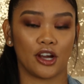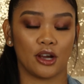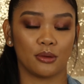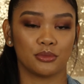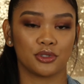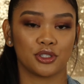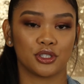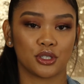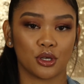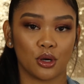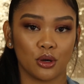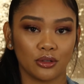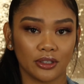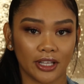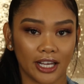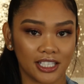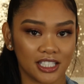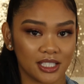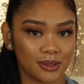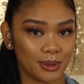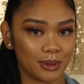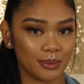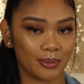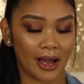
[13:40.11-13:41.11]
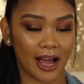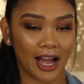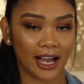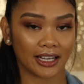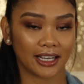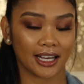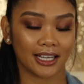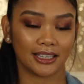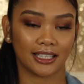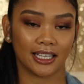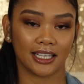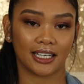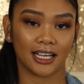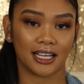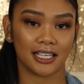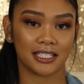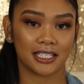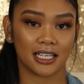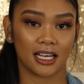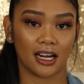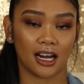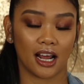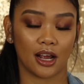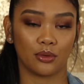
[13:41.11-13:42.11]
I'm so glad to be back, and like I
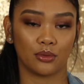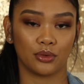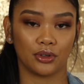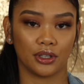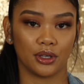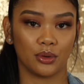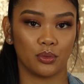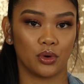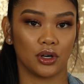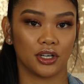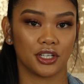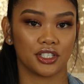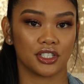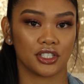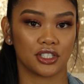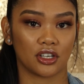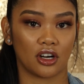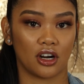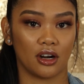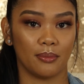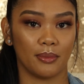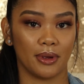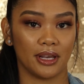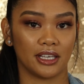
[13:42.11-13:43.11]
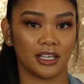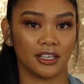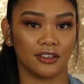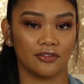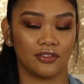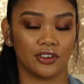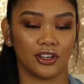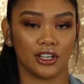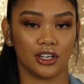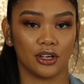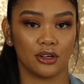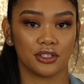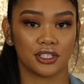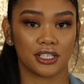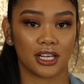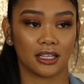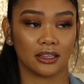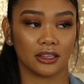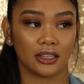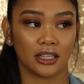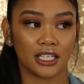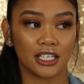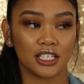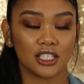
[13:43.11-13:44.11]
said, I really want to start making videos
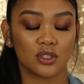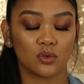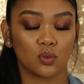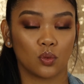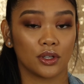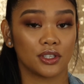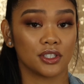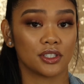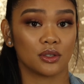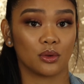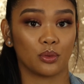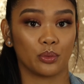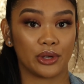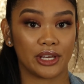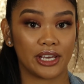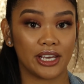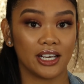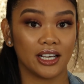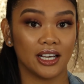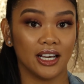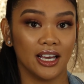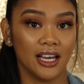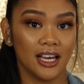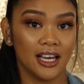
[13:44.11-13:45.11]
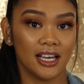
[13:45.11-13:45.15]
at least once a week,